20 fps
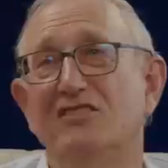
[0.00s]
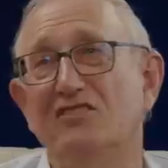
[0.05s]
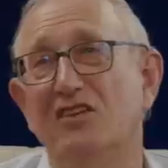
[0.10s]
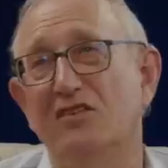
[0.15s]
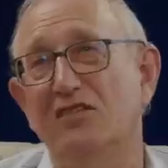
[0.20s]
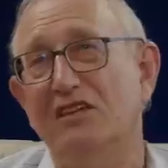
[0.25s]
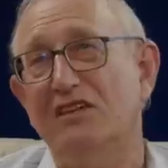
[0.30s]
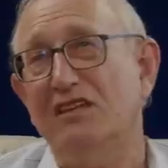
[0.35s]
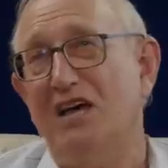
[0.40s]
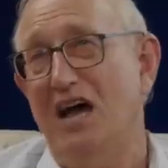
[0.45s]

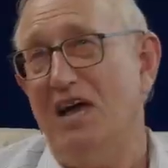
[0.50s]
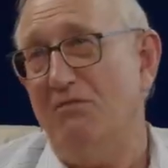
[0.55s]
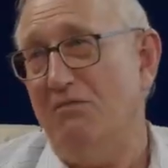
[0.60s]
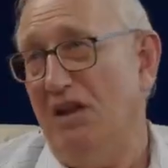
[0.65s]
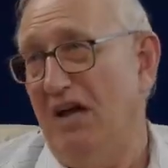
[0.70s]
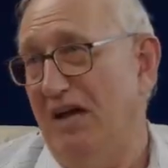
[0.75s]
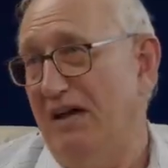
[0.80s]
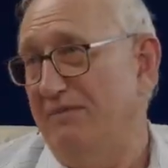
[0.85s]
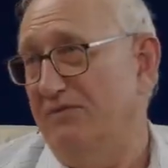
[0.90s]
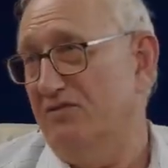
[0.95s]
So the
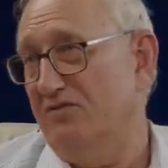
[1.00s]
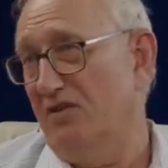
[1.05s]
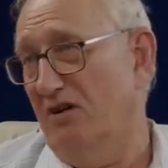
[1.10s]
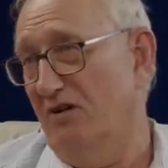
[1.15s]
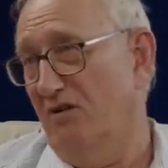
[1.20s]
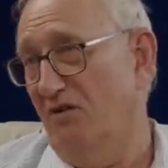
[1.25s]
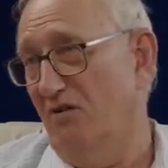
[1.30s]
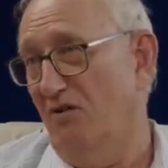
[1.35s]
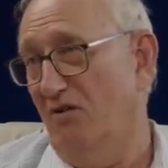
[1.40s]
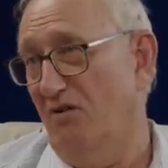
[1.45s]
timelines
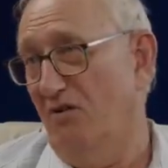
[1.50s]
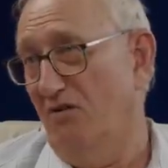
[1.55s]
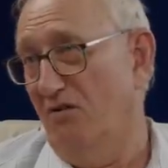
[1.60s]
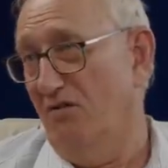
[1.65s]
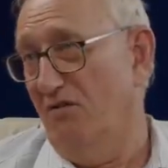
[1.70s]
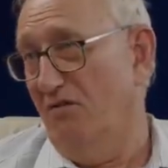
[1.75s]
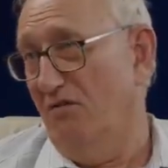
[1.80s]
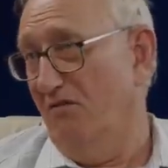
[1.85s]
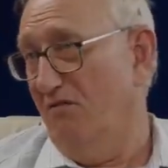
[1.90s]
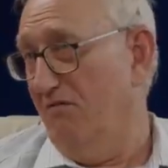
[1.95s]
are
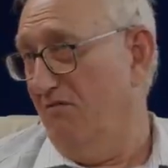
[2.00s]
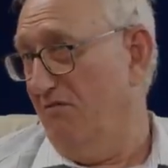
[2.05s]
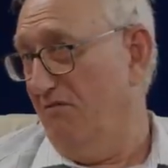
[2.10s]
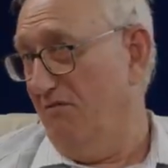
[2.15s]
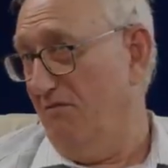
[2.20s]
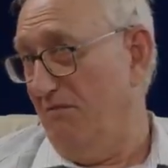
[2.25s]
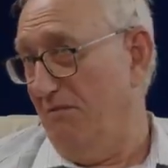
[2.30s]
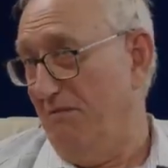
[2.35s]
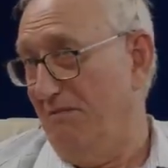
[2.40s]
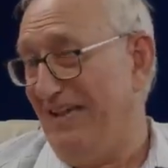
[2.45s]
all
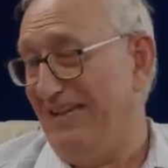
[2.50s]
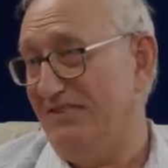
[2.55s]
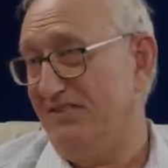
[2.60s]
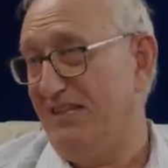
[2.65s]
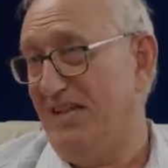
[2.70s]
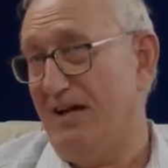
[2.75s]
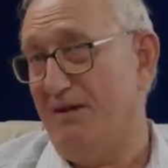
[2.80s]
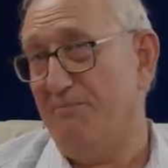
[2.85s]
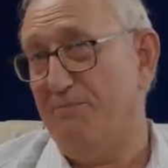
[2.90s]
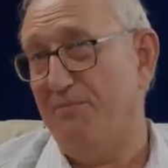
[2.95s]

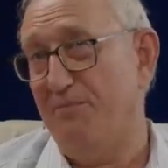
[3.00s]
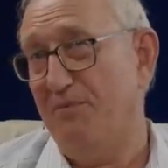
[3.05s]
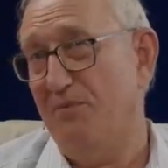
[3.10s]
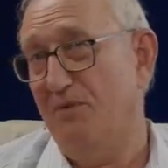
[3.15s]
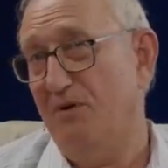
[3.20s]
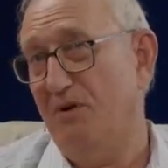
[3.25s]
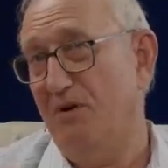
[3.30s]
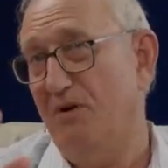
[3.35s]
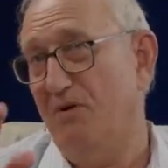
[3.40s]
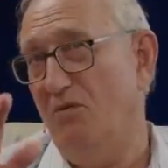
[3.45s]
messed up.
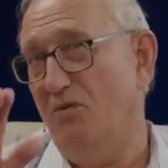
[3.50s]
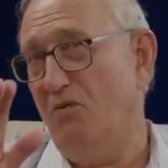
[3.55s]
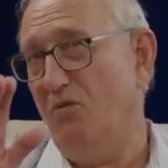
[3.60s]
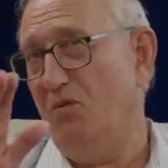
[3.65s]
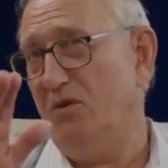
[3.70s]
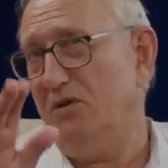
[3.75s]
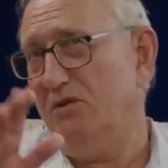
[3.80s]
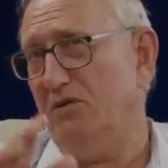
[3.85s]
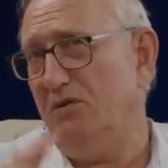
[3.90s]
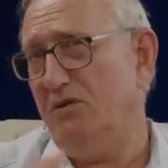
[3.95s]
Uh,
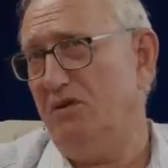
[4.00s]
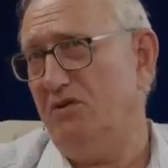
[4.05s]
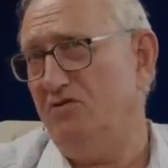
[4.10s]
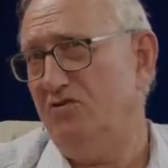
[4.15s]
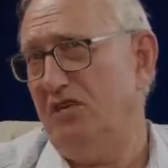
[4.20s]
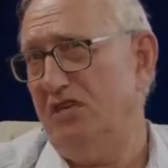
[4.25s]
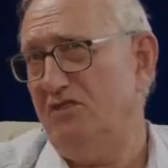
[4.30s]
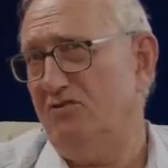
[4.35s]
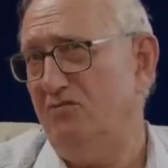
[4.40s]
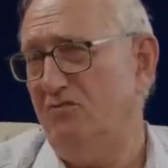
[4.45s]
wouldn't the
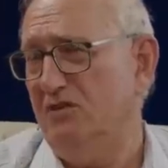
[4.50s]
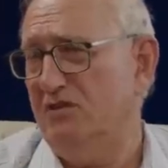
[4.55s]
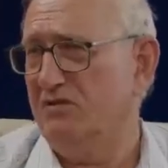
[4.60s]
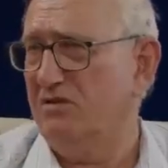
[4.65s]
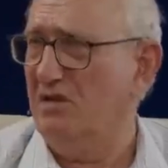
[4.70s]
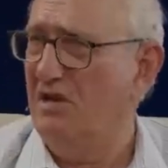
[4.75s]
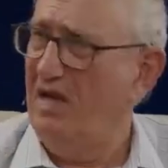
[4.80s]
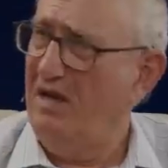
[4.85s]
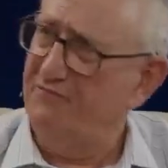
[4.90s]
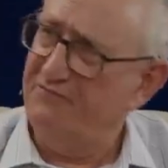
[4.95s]

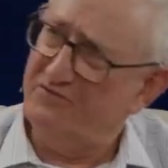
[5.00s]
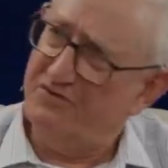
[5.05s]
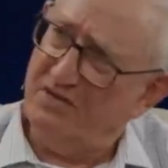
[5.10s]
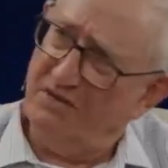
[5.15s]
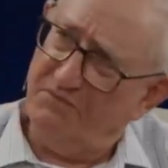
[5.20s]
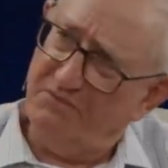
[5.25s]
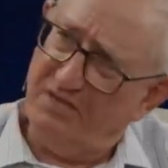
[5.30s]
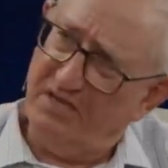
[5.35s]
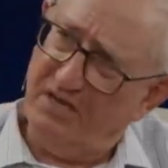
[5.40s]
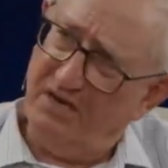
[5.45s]
Jesuits love
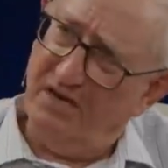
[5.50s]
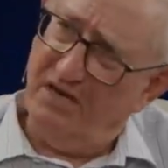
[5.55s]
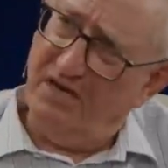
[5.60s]
something